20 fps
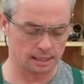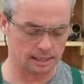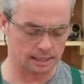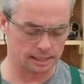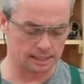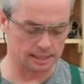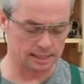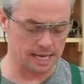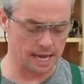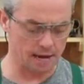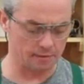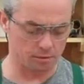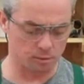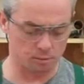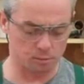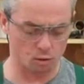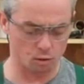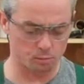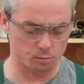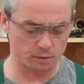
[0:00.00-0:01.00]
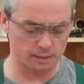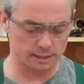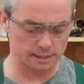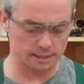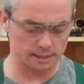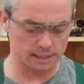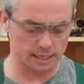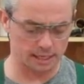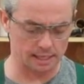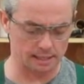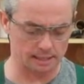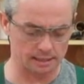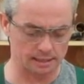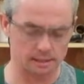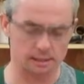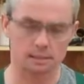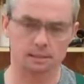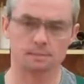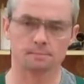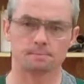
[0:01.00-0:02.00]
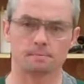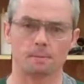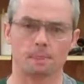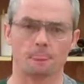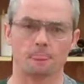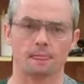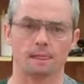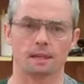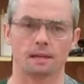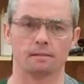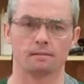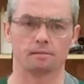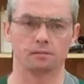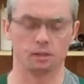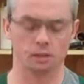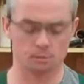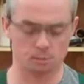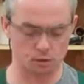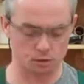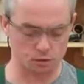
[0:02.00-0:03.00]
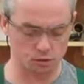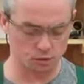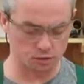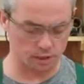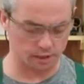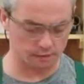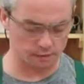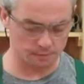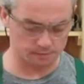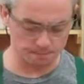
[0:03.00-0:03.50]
you need to have an appropriate size Phillips screwdriver.